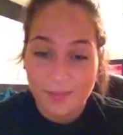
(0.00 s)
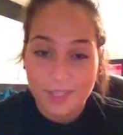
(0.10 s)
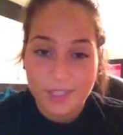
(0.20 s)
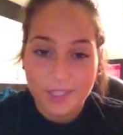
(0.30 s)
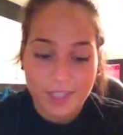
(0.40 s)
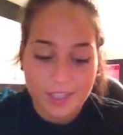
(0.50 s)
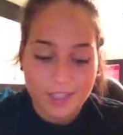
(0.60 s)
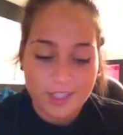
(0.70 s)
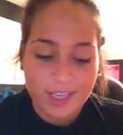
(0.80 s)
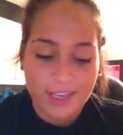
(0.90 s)
enduring
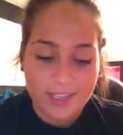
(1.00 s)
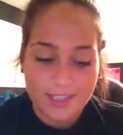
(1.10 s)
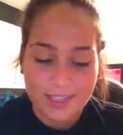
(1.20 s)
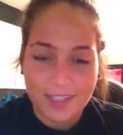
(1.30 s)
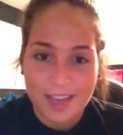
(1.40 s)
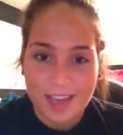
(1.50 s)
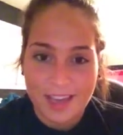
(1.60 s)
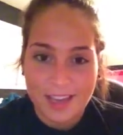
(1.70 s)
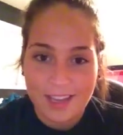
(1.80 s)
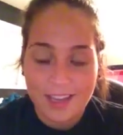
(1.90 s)
understandings, and
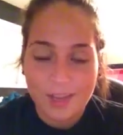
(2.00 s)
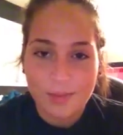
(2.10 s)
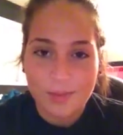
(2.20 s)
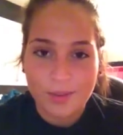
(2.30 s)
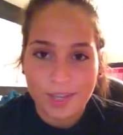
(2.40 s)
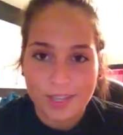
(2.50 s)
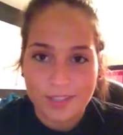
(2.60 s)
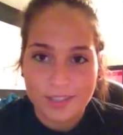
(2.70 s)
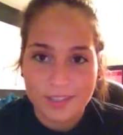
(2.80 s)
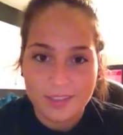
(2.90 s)
that it can bring